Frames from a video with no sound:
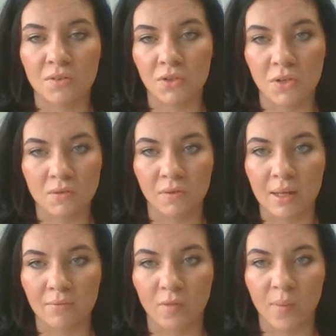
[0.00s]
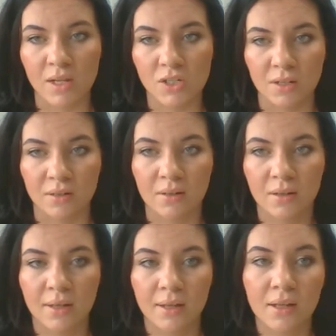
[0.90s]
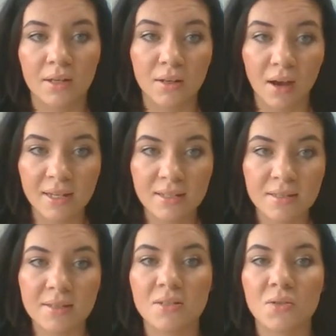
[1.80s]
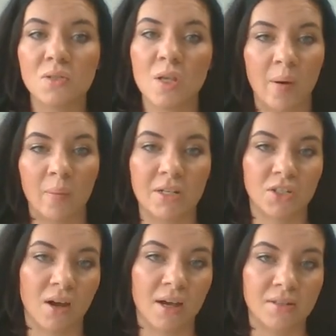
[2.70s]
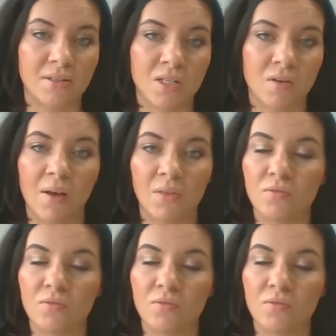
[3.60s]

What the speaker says: of useful information. NICE has also published guidance around the